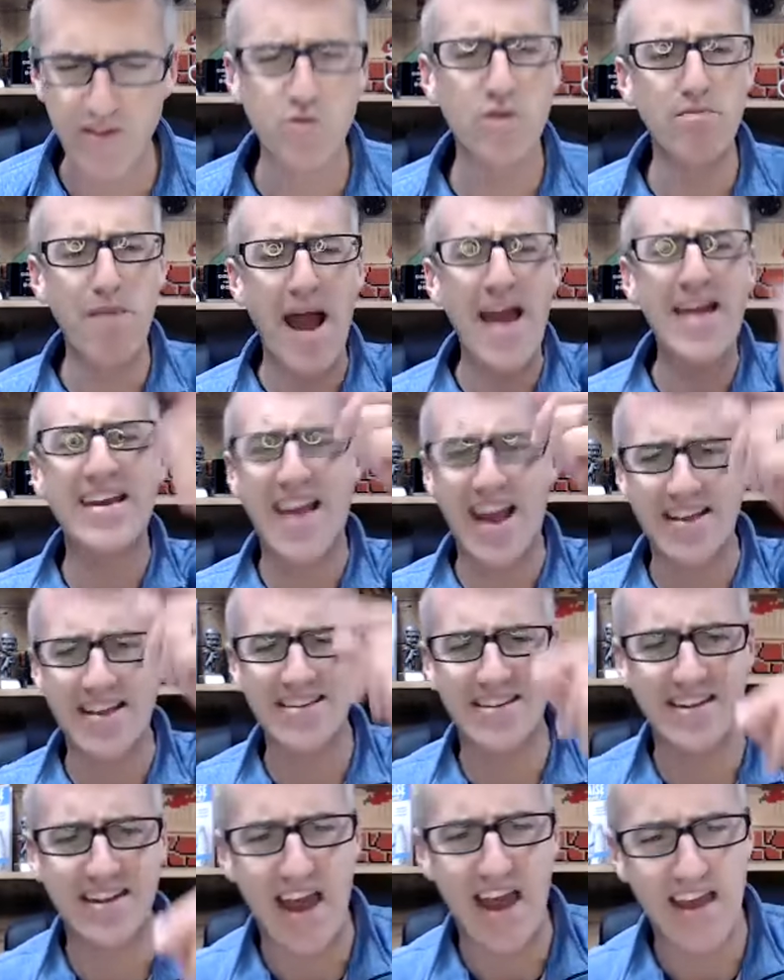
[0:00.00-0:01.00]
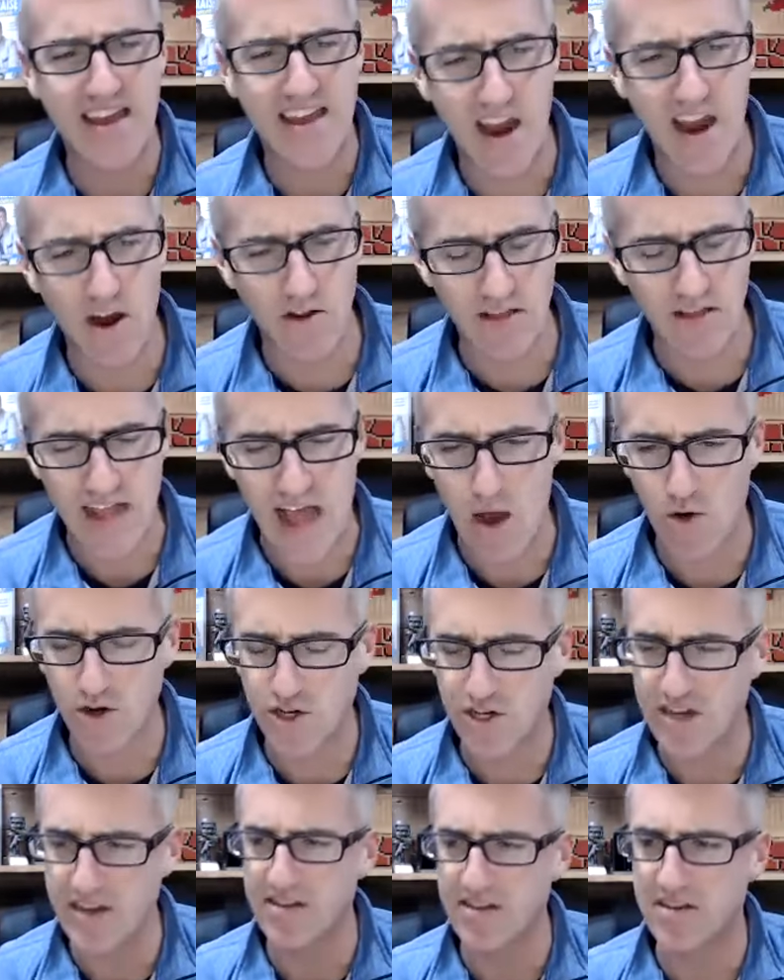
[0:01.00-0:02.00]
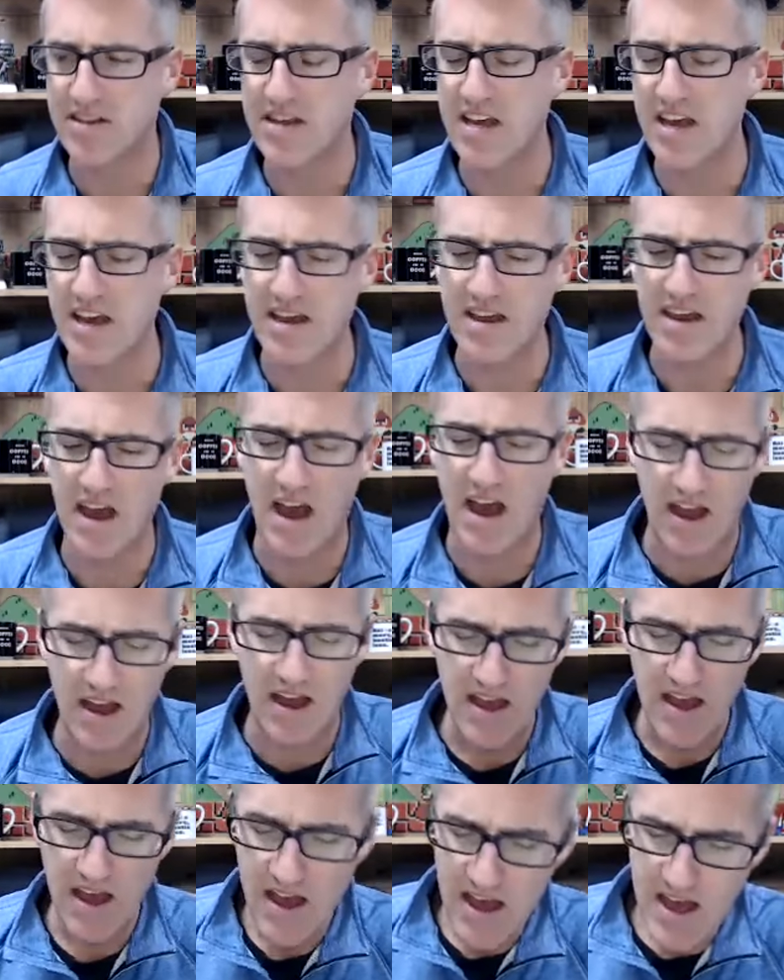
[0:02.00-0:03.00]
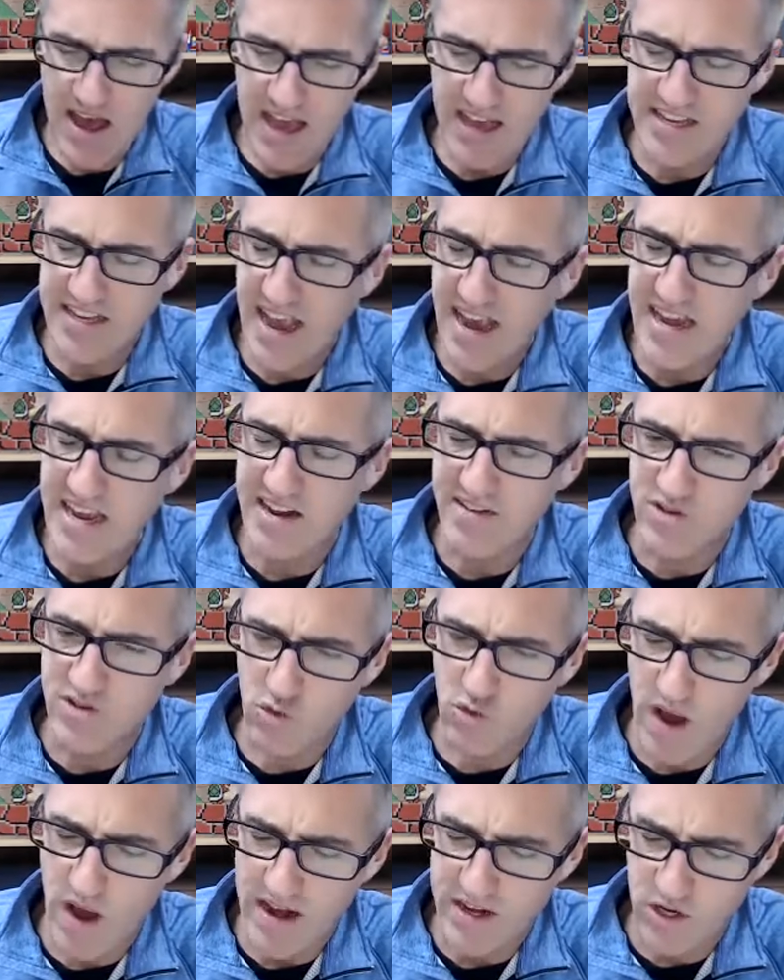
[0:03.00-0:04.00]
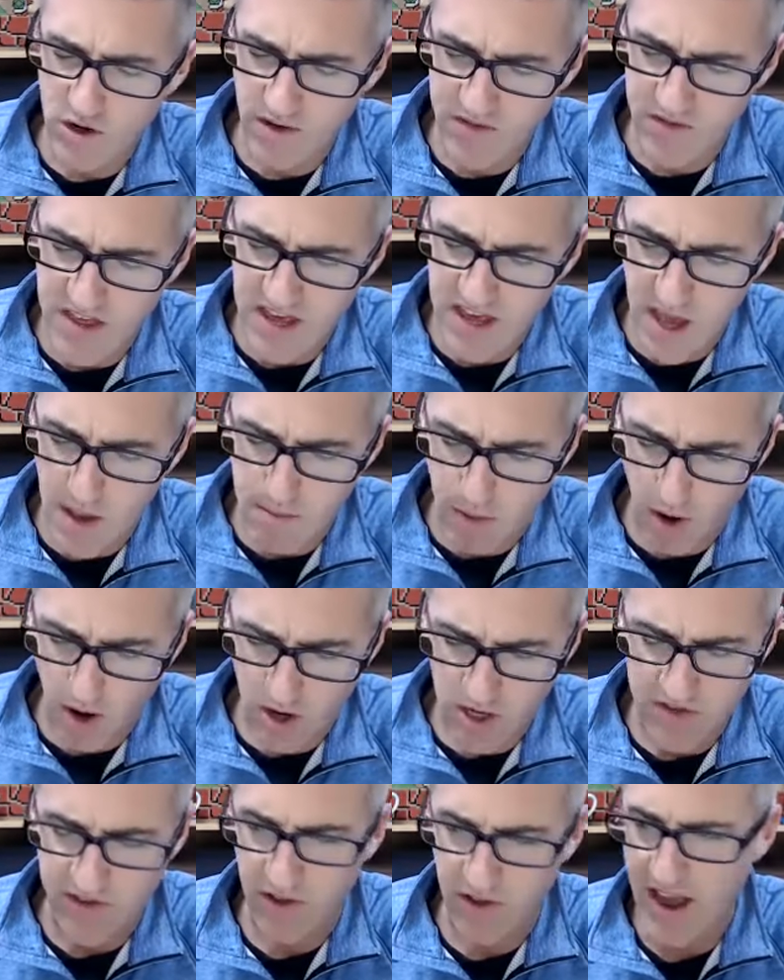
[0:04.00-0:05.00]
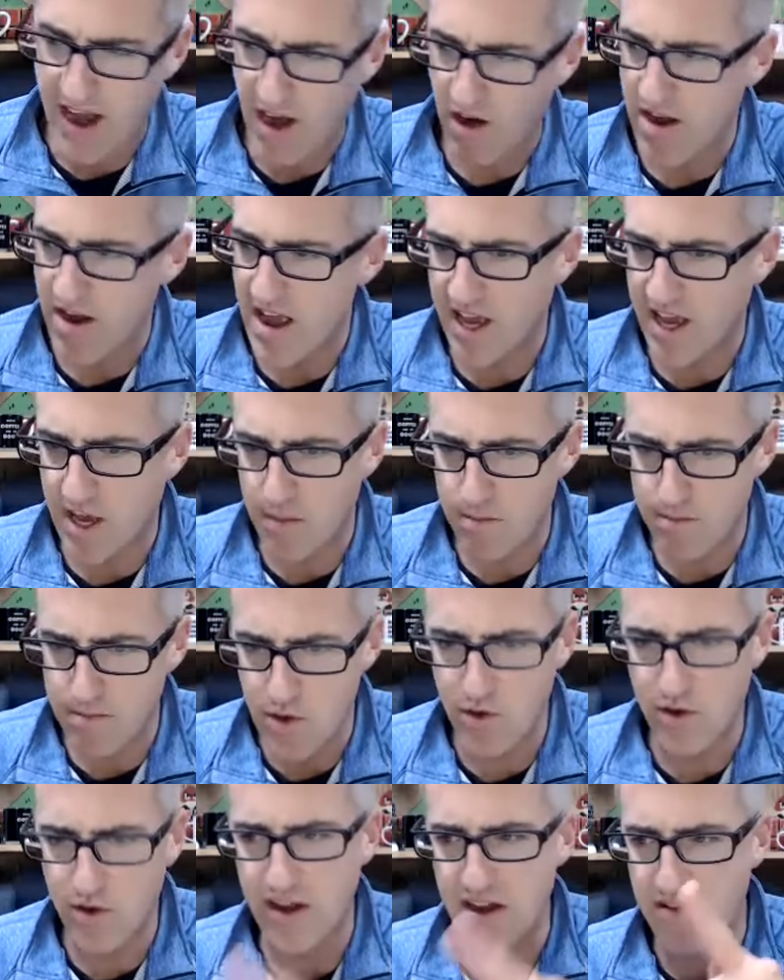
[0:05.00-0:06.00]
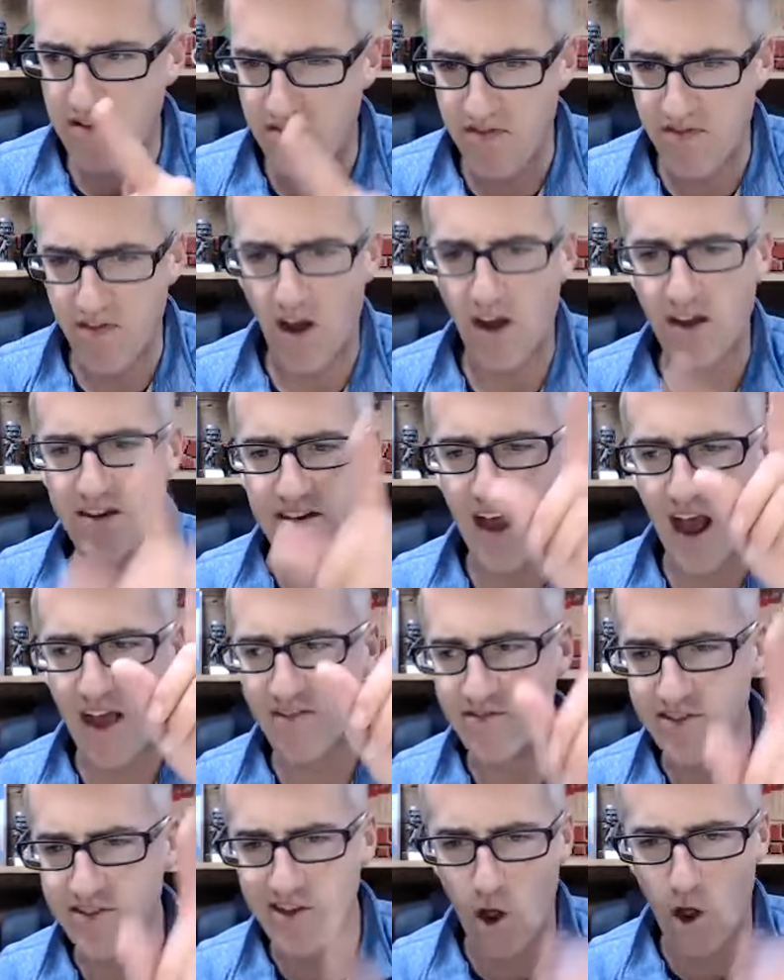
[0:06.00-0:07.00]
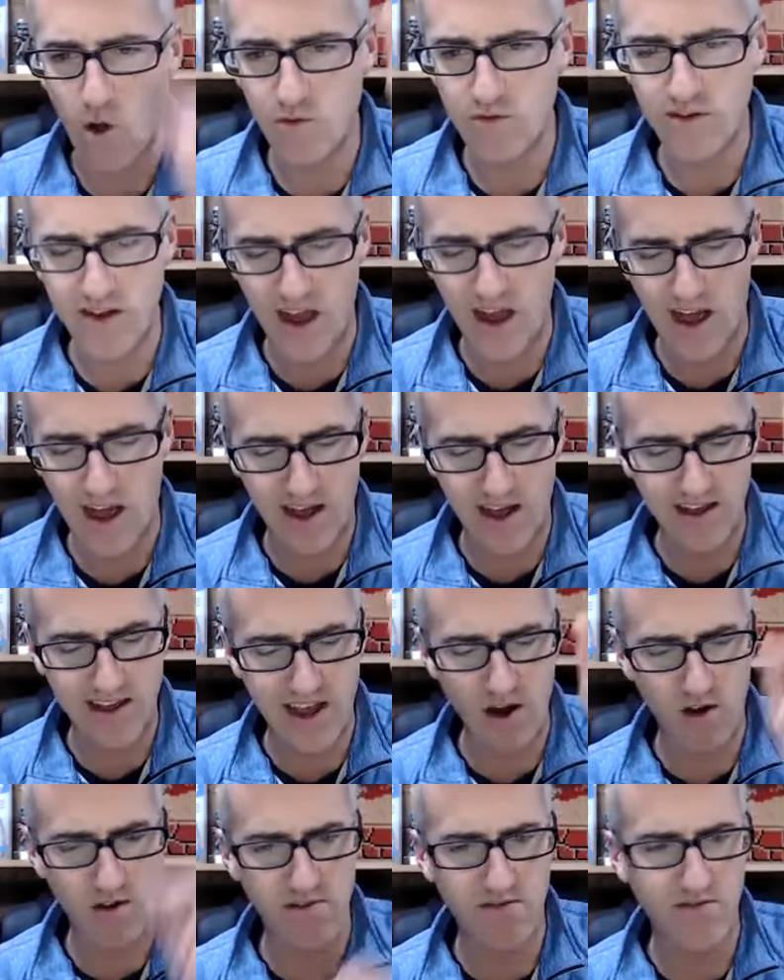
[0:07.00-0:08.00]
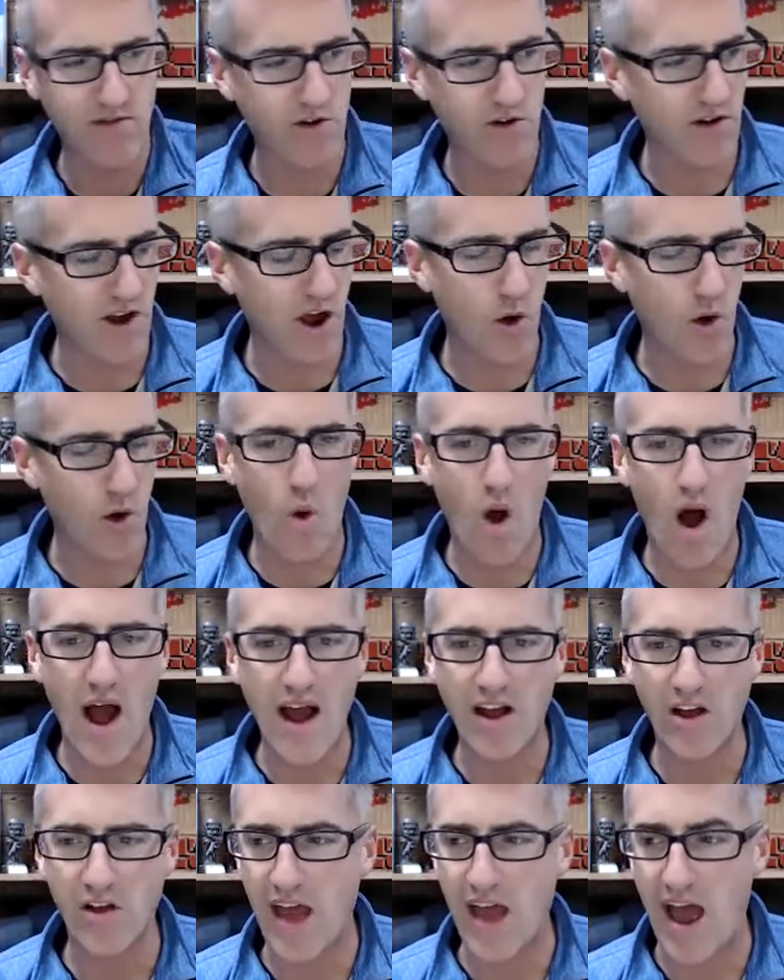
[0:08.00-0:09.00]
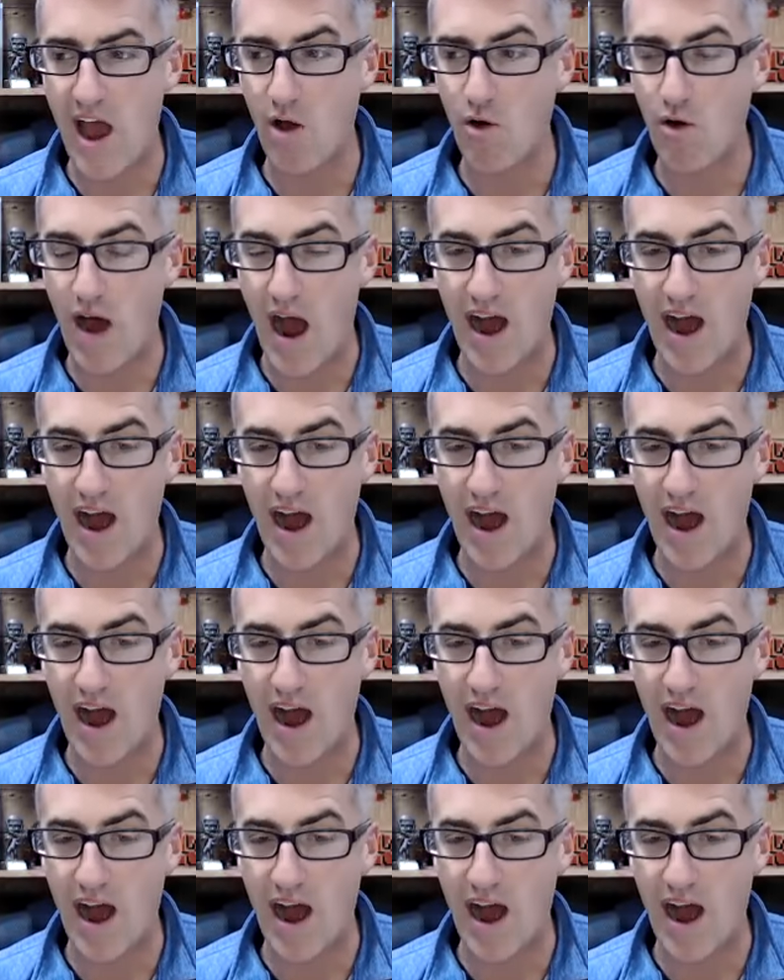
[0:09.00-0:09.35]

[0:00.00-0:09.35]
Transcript: With my guest today, Karen Lauer, she is the Executive Director of the Barnesville Area Community Fund. I've known Karen for a while now.